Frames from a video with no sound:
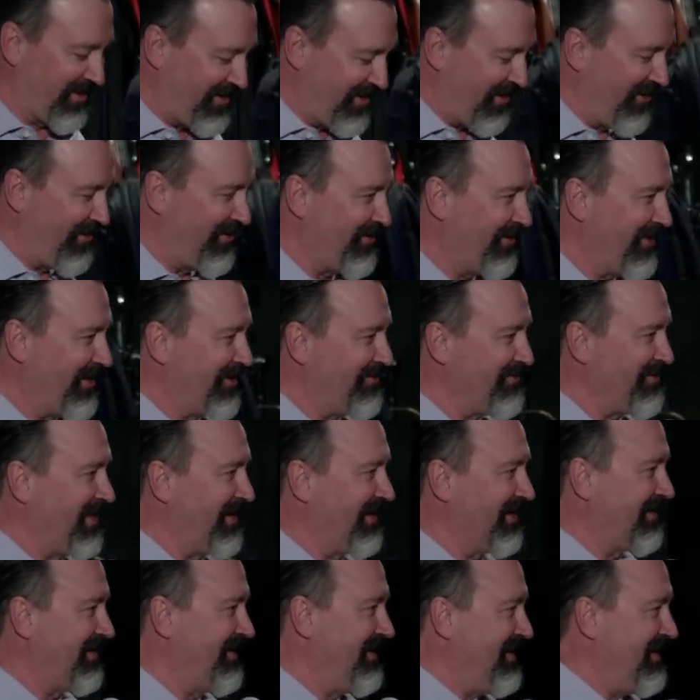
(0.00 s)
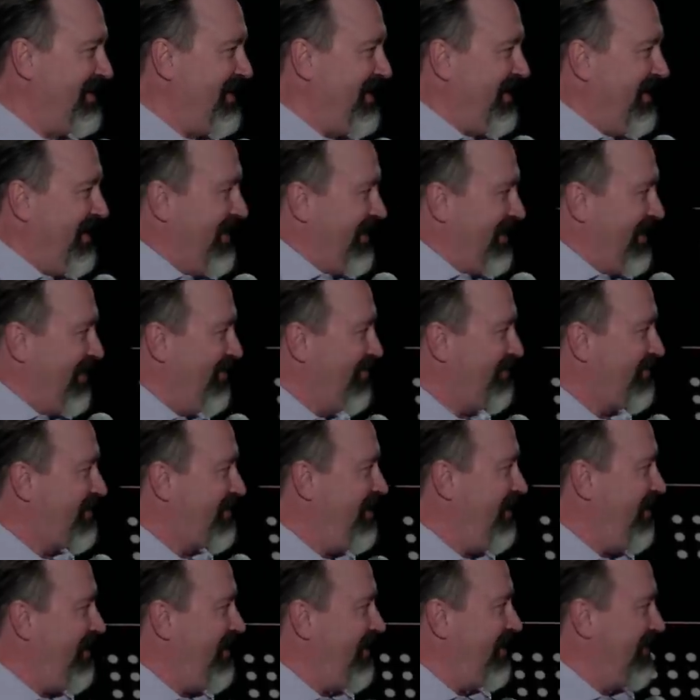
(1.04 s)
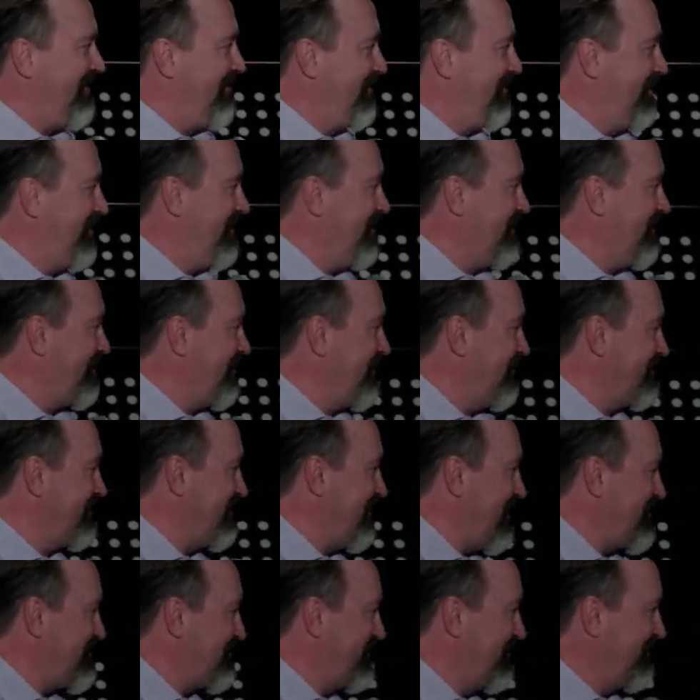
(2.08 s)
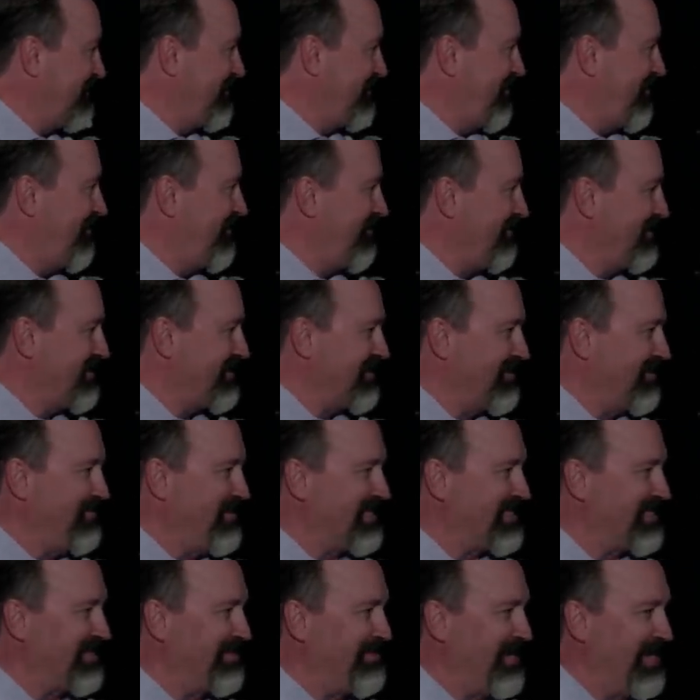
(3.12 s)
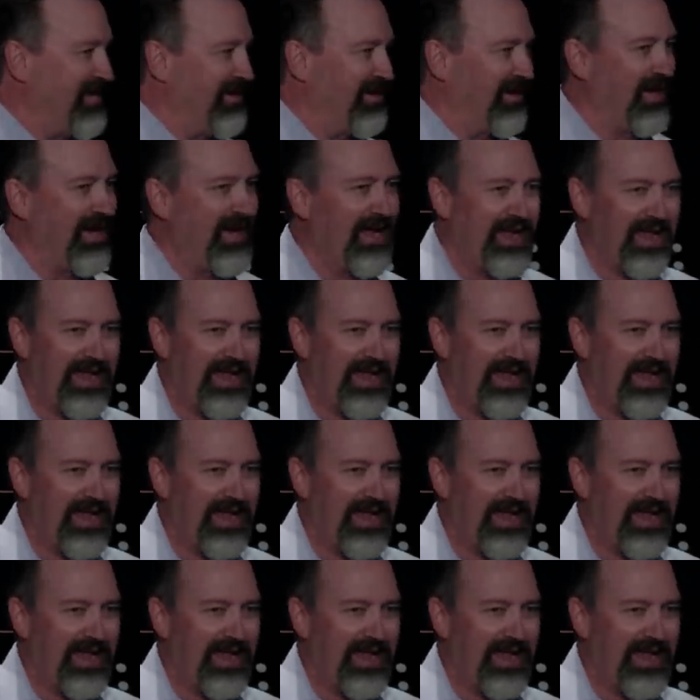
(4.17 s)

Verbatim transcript: You know, and I'm like, okay, well, there's absolutely no reason to miss him here.